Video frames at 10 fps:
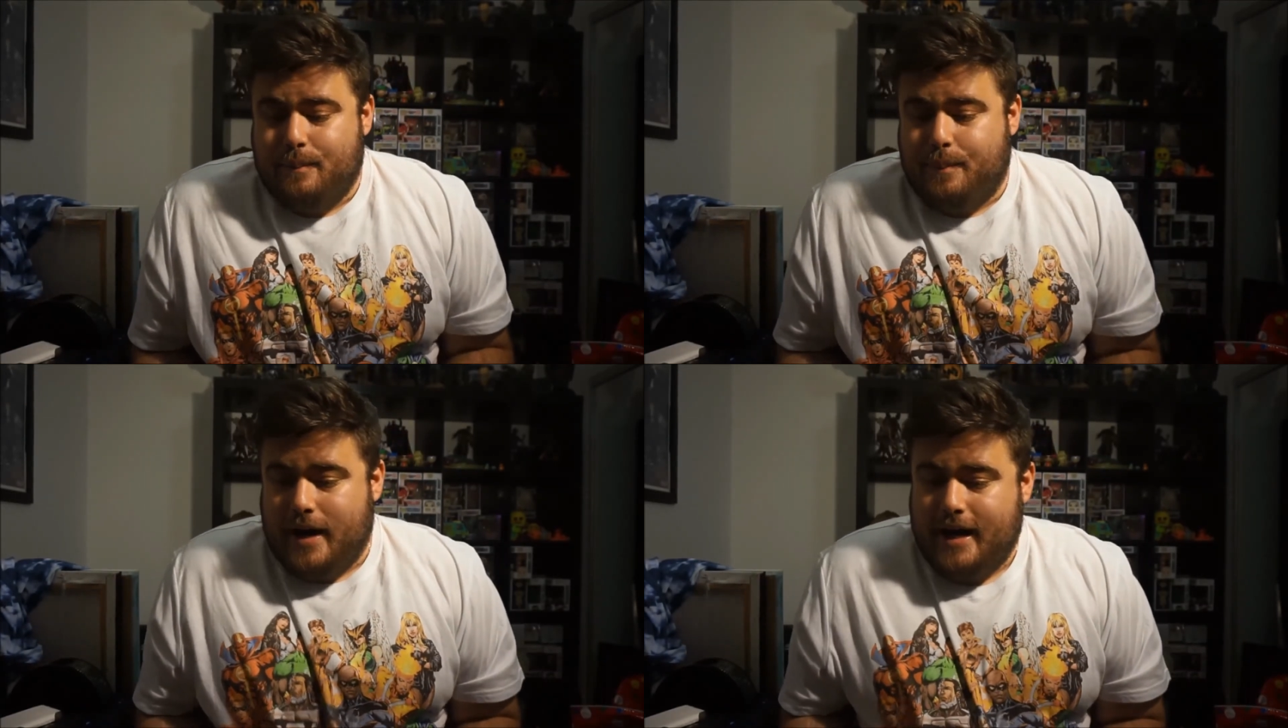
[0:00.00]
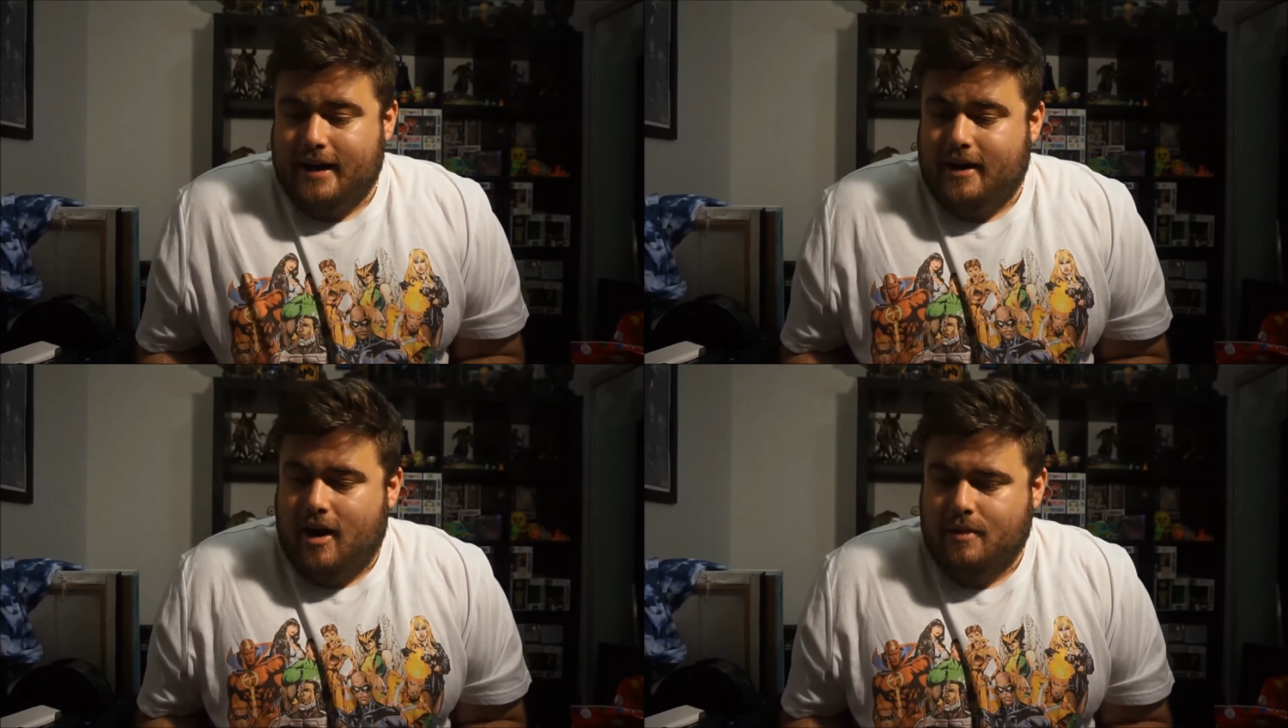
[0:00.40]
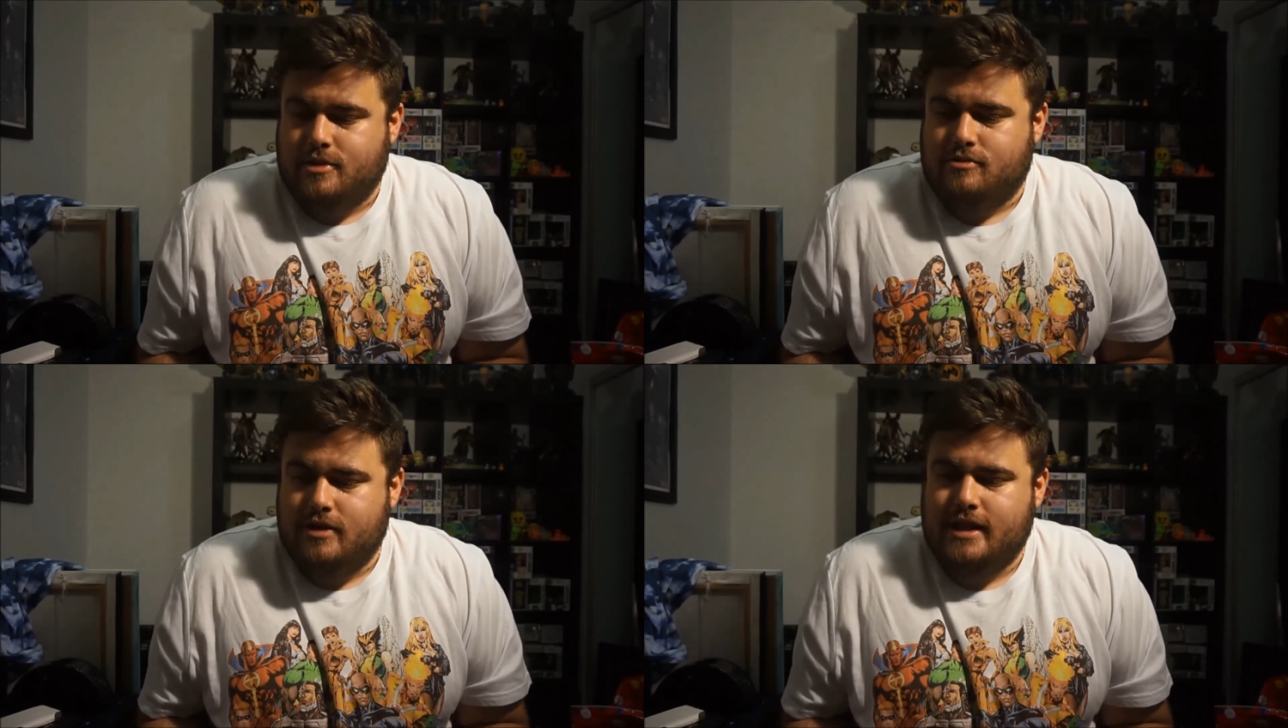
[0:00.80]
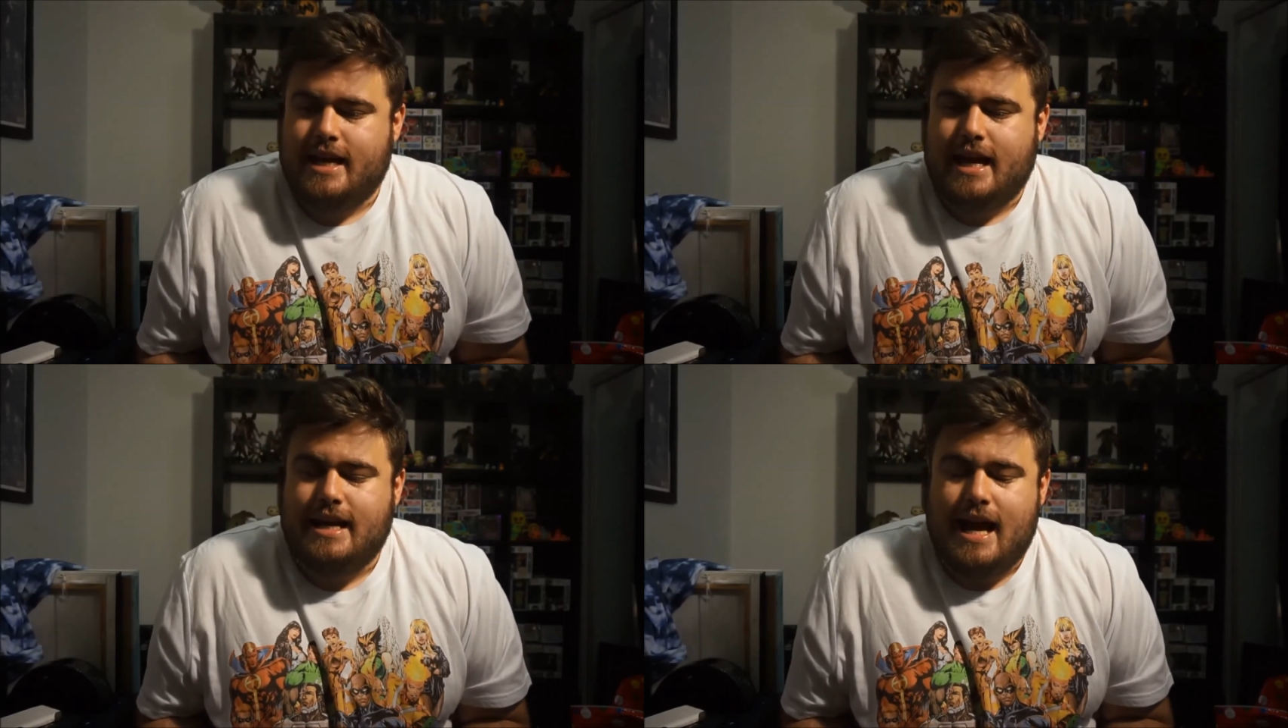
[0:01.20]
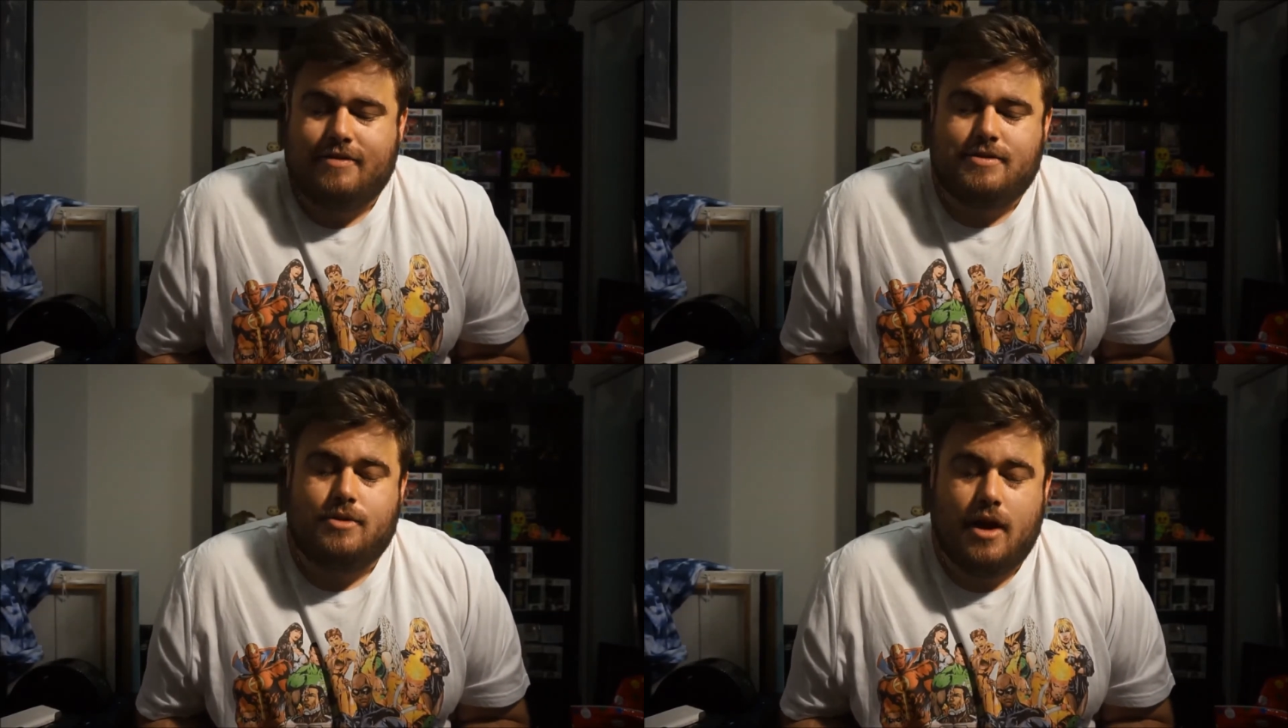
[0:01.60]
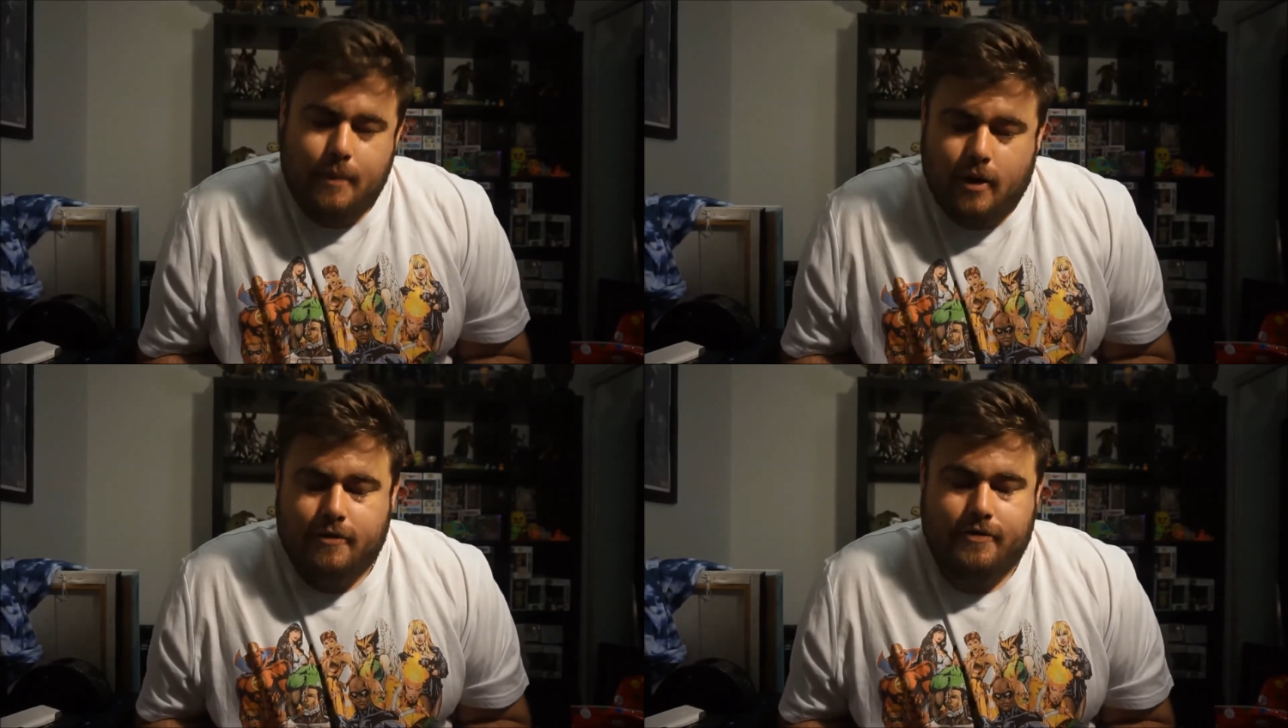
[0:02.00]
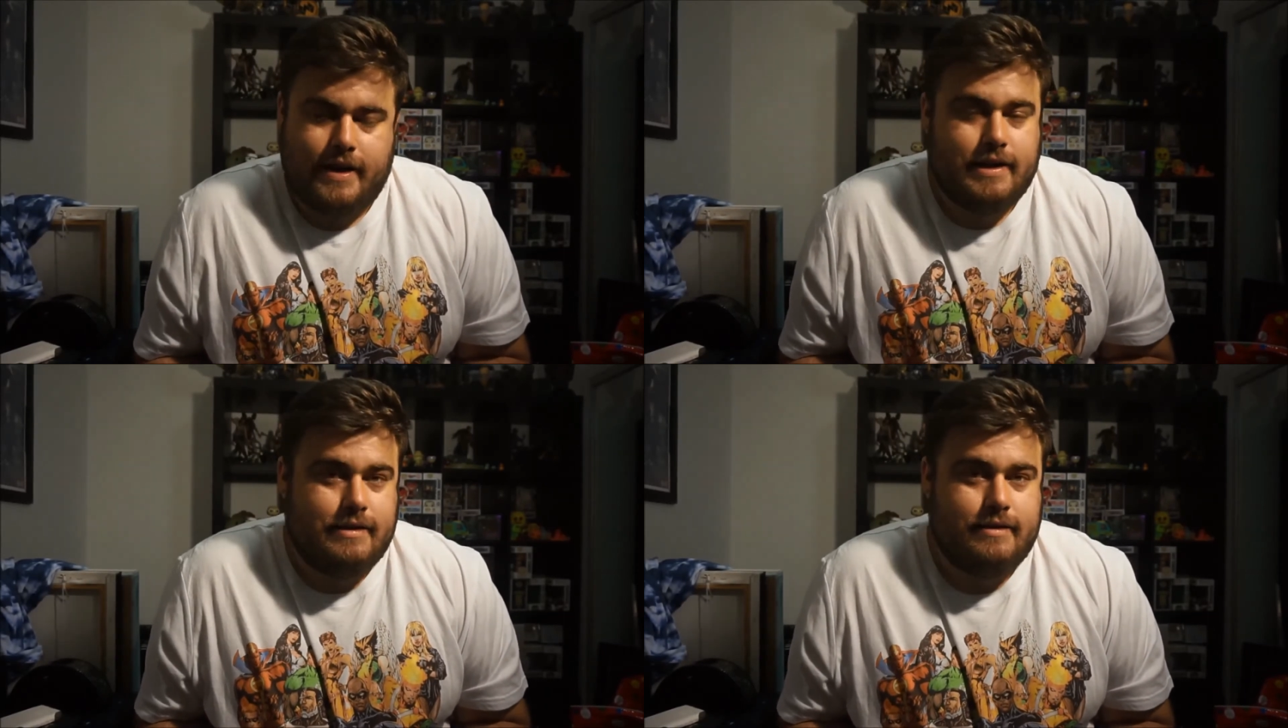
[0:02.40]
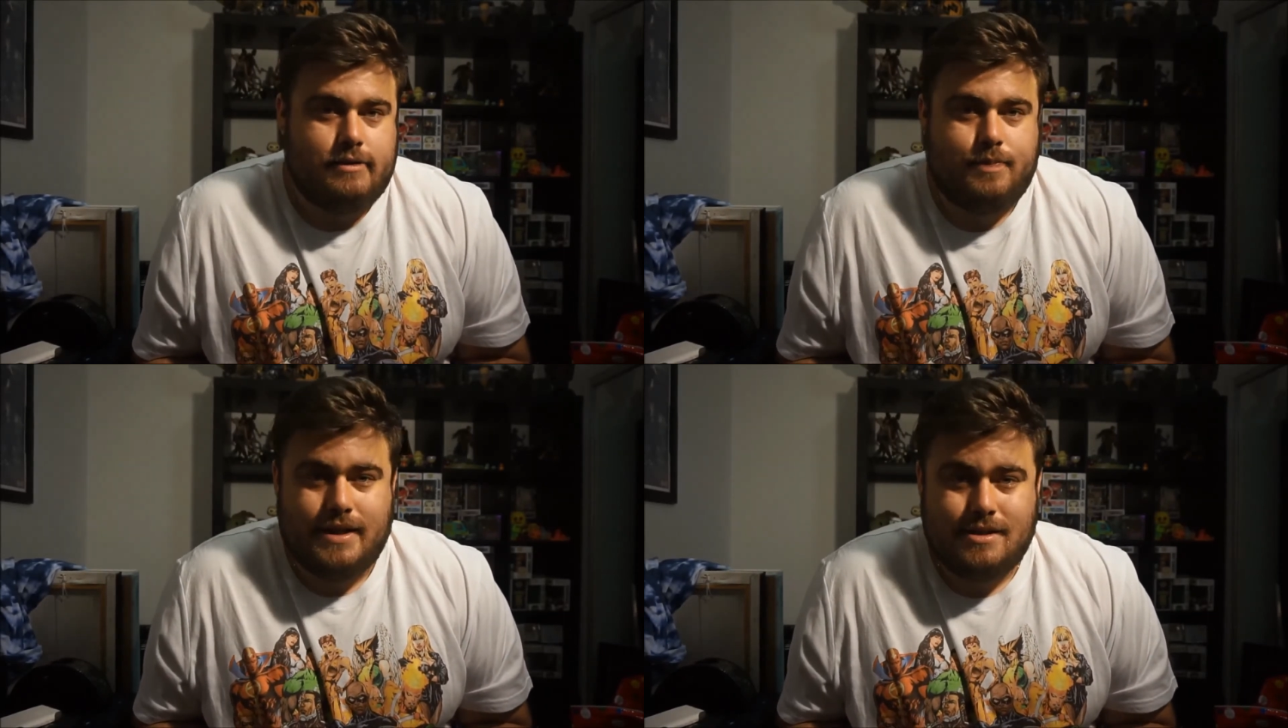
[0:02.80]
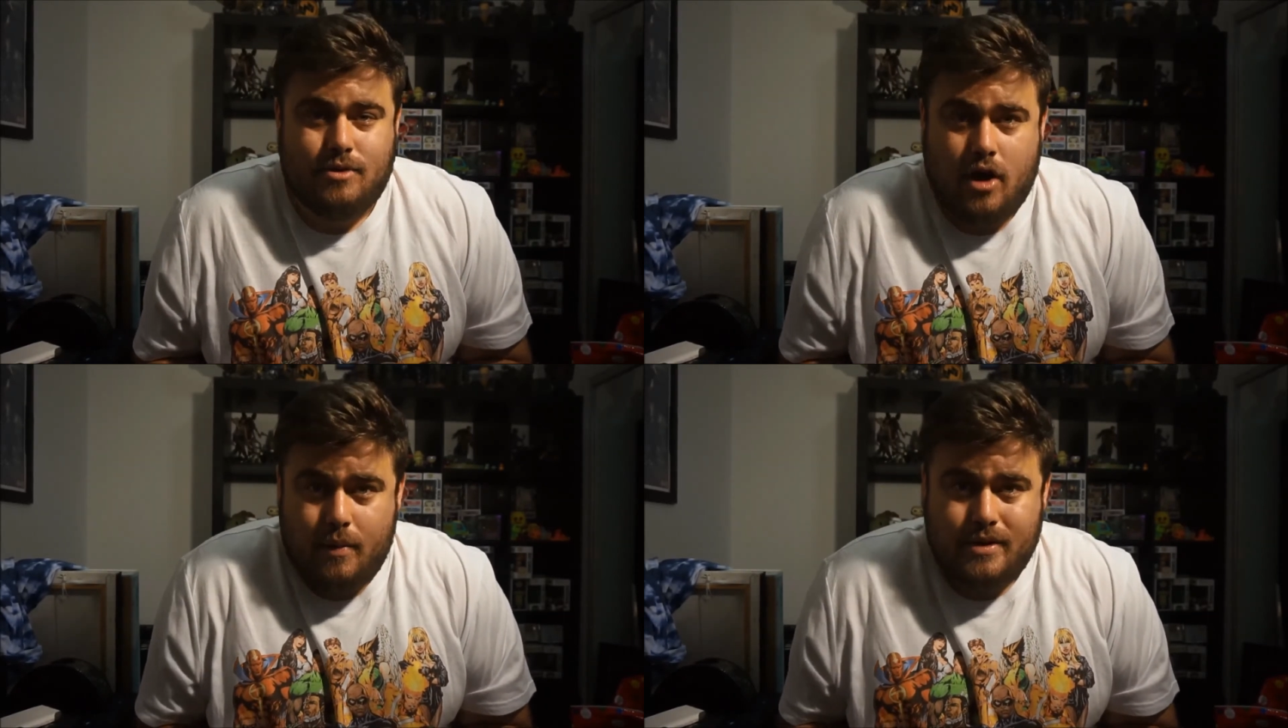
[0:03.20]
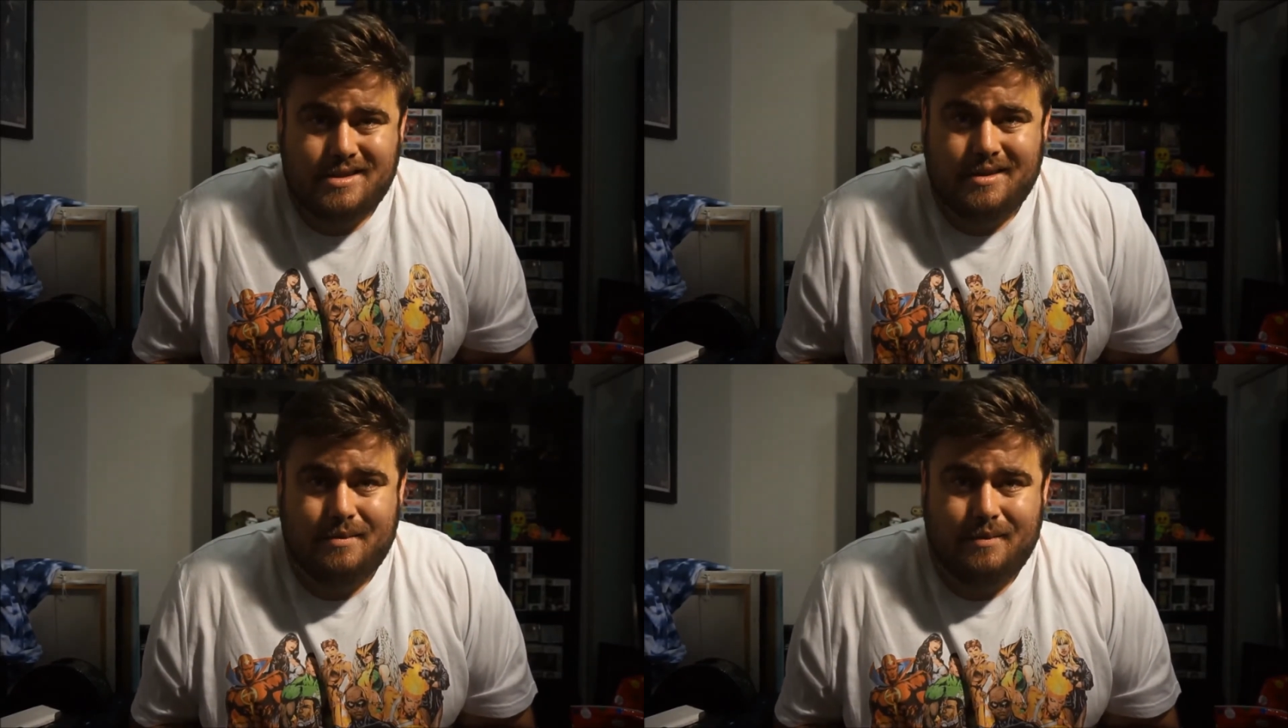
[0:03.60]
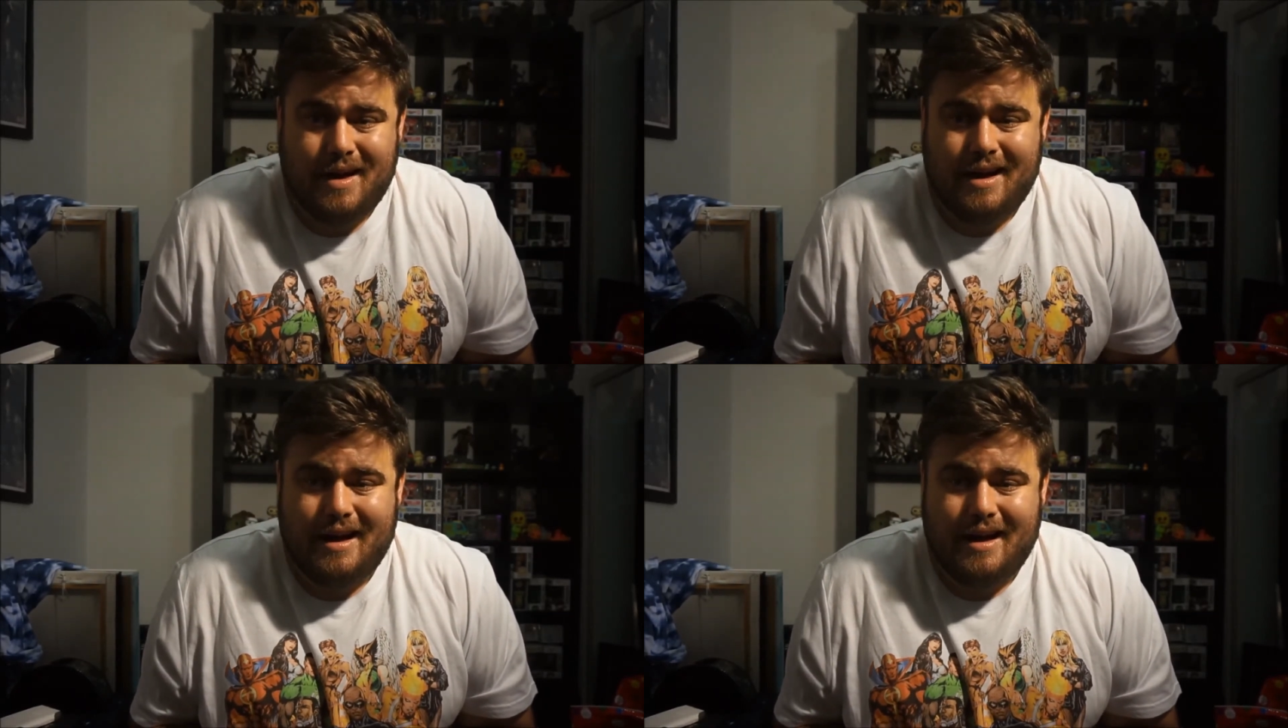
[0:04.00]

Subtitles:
But I'm just really keen to have some time off and spend some time with some